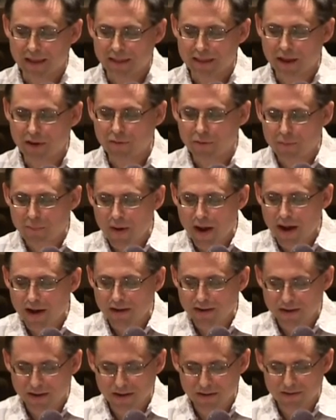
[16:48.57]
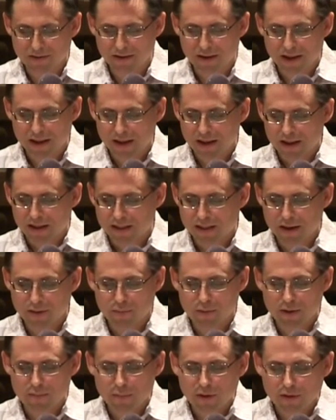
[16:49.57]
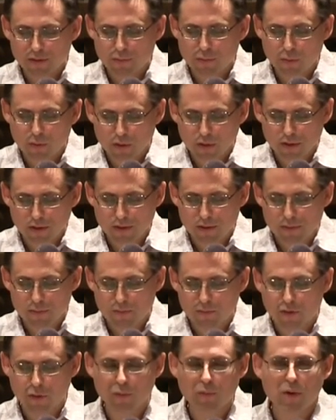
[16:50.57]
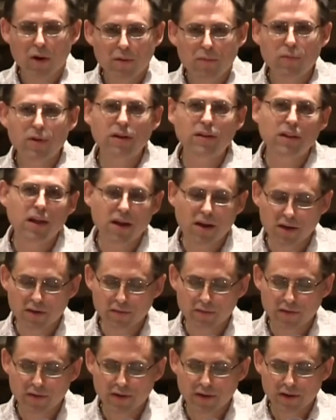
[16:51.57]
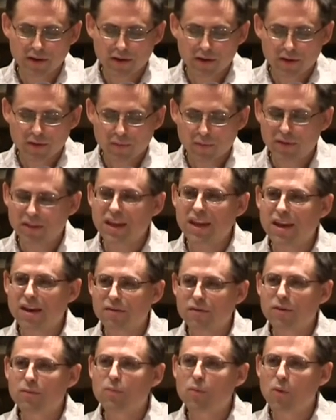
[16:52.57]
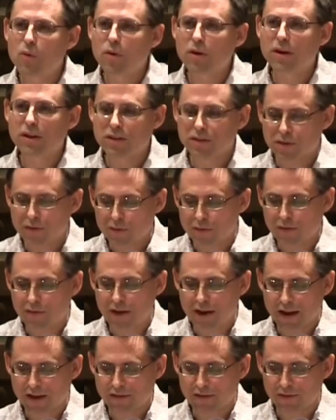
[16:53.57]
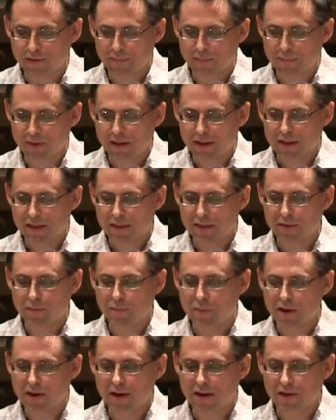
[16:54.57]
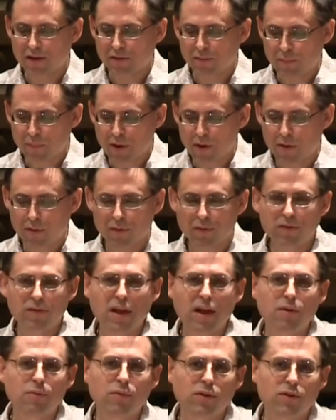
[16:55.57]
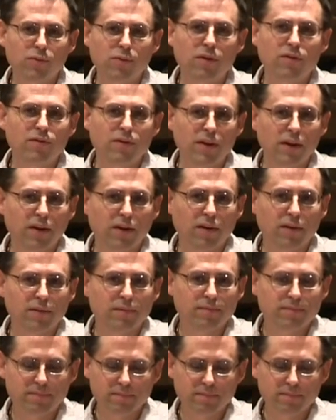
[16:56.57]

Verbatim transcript: They remind us that we must work for what we love with even more enthusiasm than we expose that which we fear.